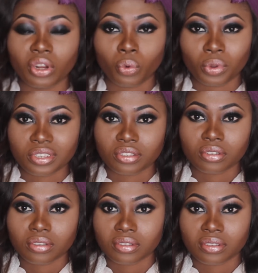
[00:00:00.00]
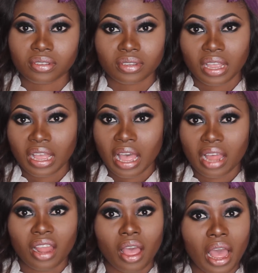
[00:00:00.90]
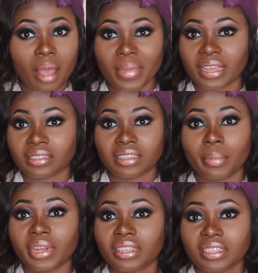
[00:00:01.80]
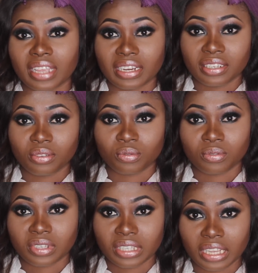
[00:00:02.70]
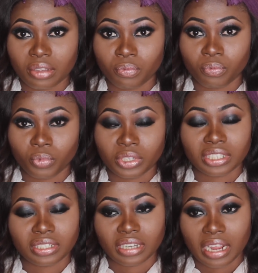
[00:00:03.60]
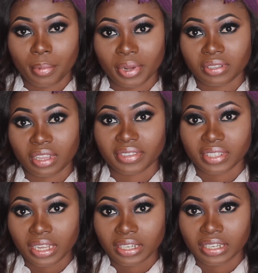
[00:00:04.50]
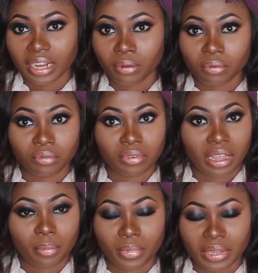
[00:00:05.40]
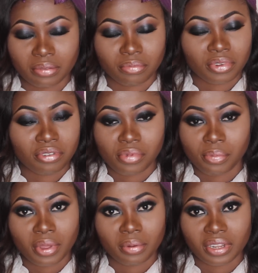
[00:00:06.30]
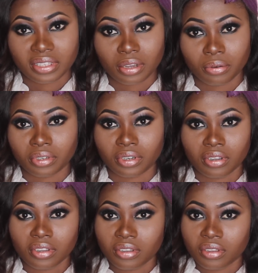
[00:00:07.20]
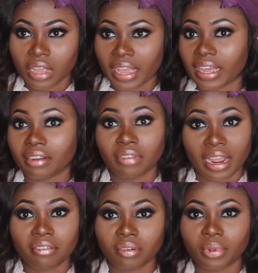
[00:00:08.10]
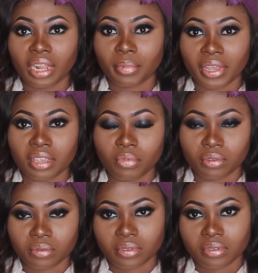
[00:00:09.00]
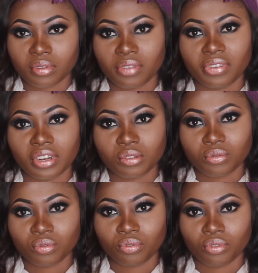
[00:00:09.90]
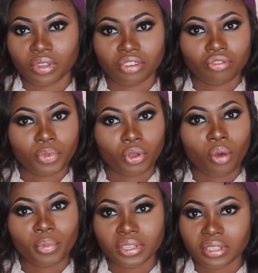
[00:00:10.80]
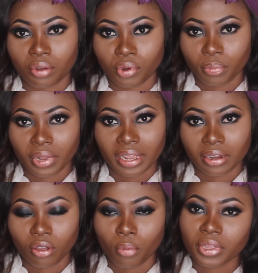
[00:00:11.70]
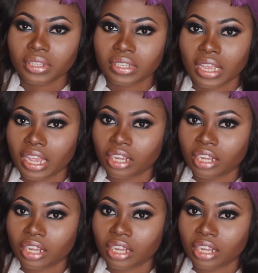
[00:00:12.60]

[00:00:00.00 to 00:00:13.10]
any questions, there are many things I need to say which I may not have said now. I may remember later on. I reply my emails, so if you need to drop a comment, I'll reply the comments.